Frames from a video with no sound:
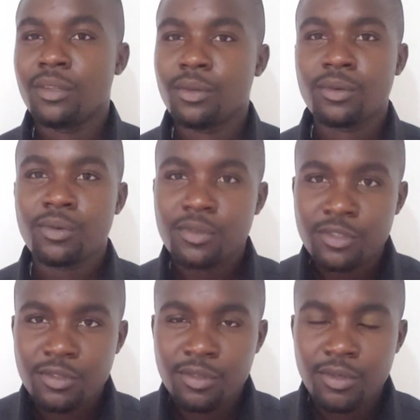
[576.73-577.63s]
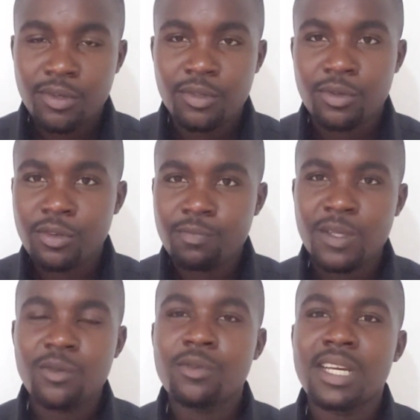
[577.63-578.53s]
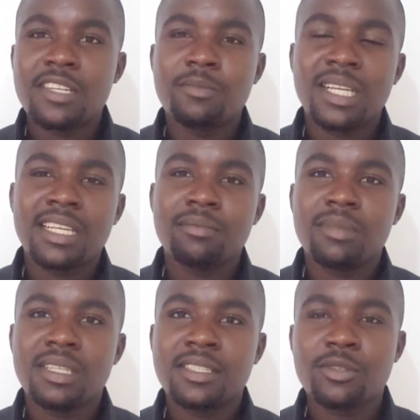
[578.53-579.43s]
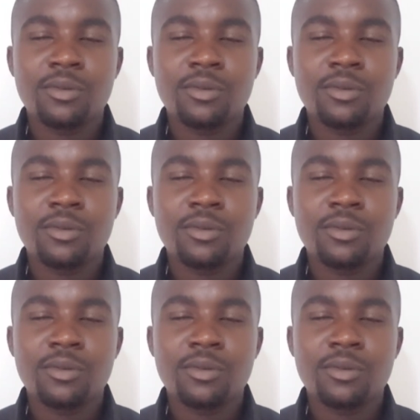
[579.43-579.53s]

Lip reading: you could be good at making beats,